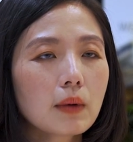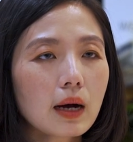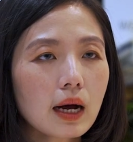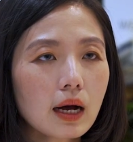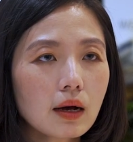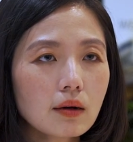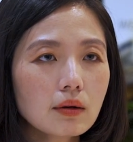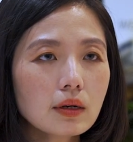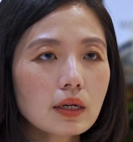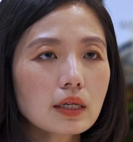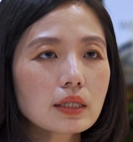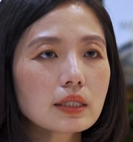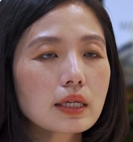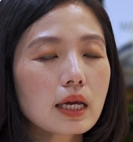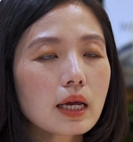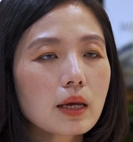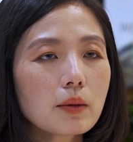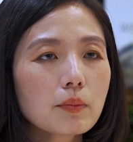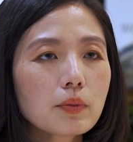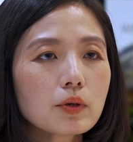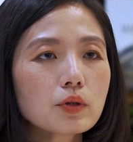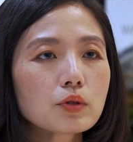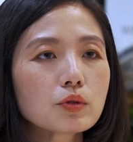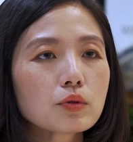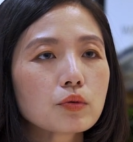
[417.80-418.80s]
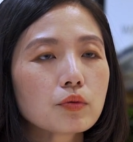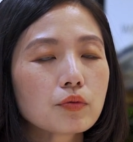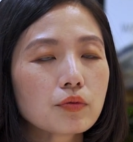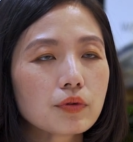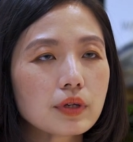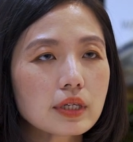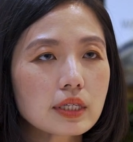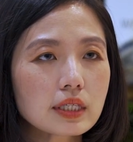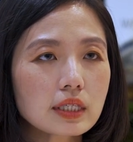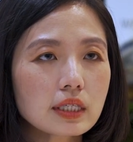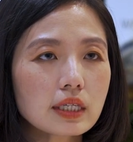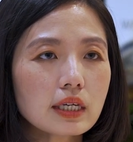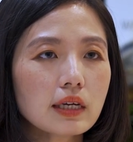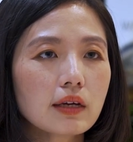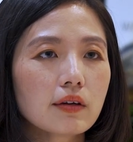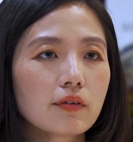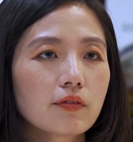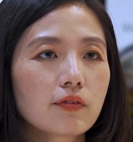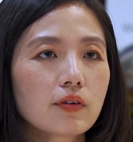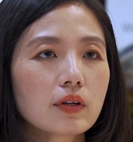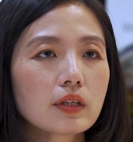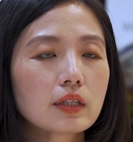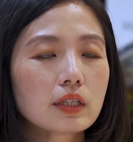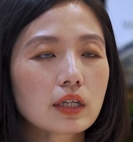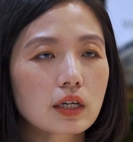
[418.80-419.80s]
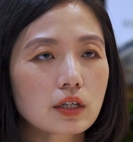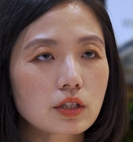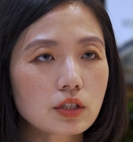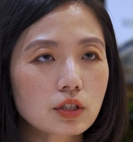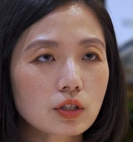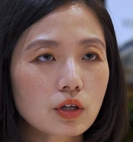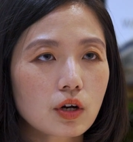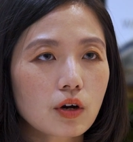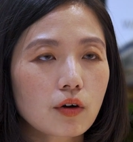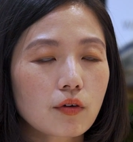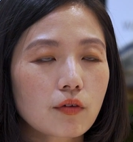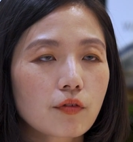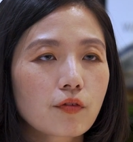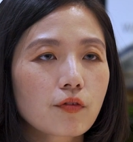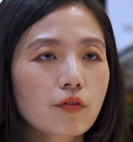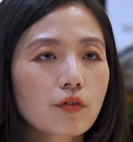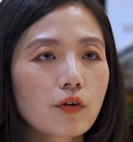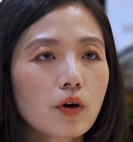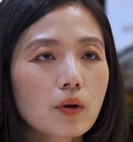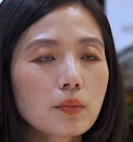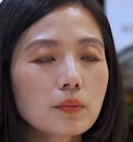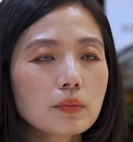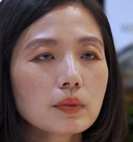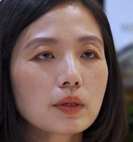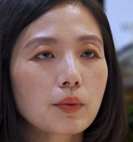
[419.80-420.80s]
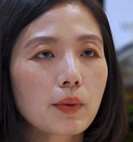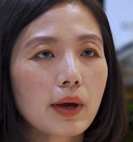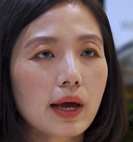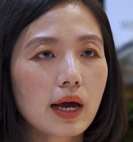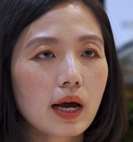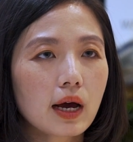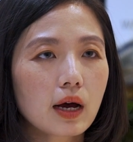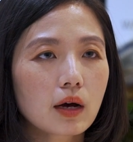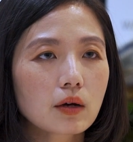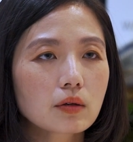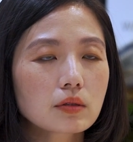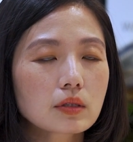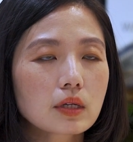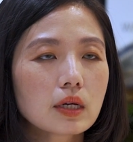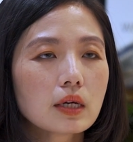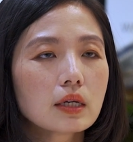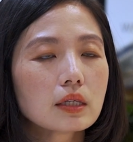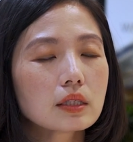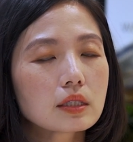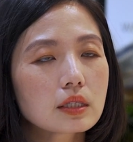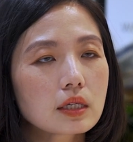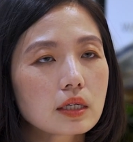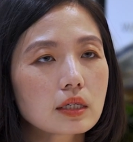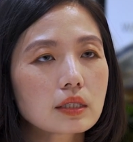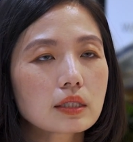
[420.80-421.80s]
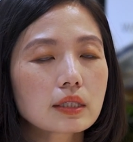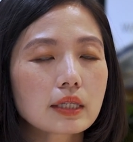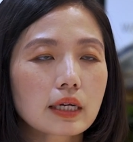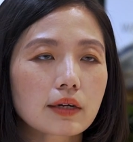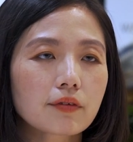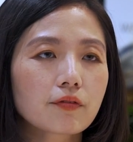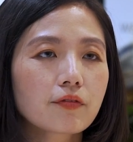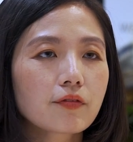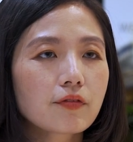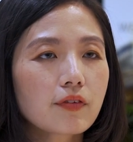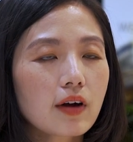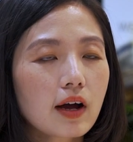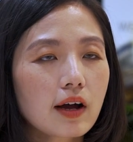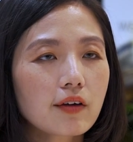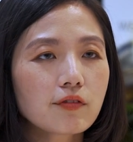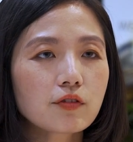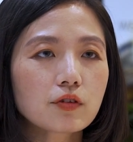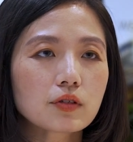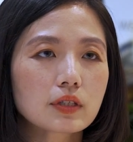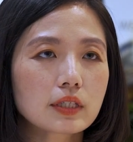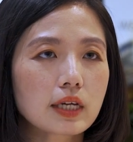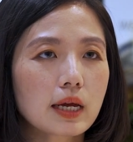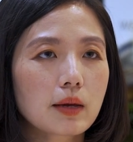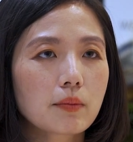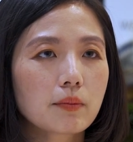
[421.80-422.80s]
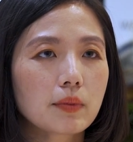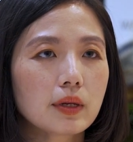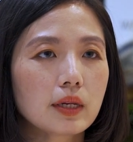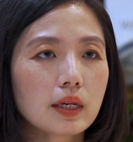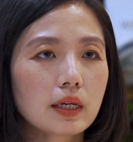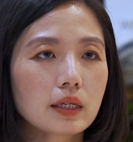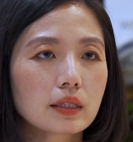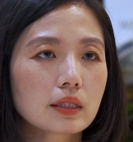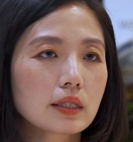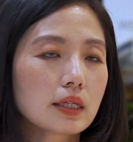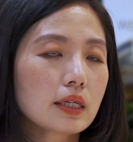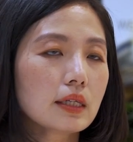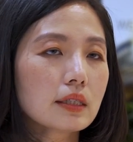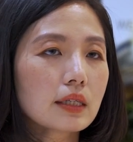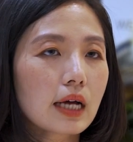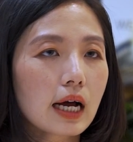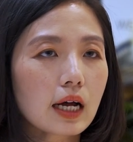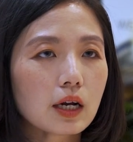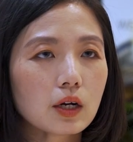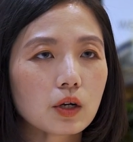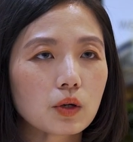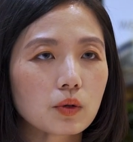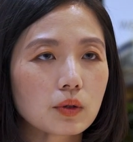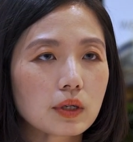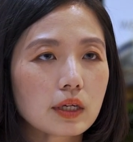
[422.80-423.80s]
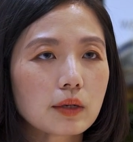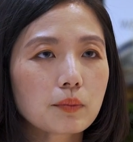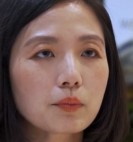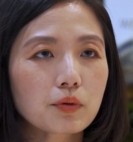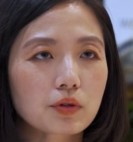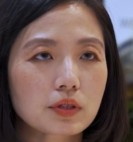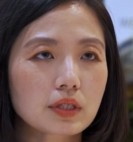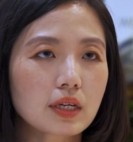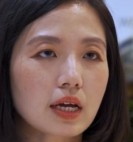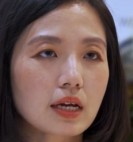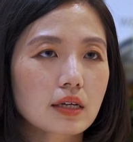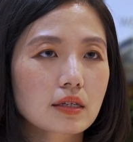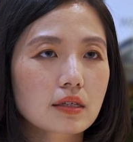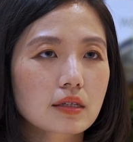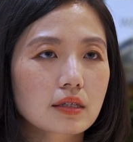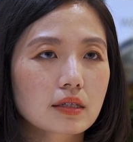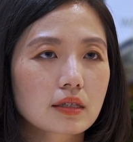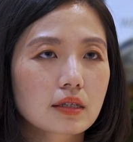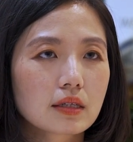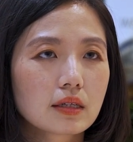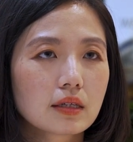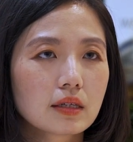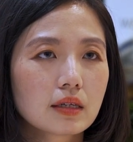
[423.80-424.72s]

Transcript: outlets able to receive their stock from the warehouse just take 5 to 10 minutes in the unloading process.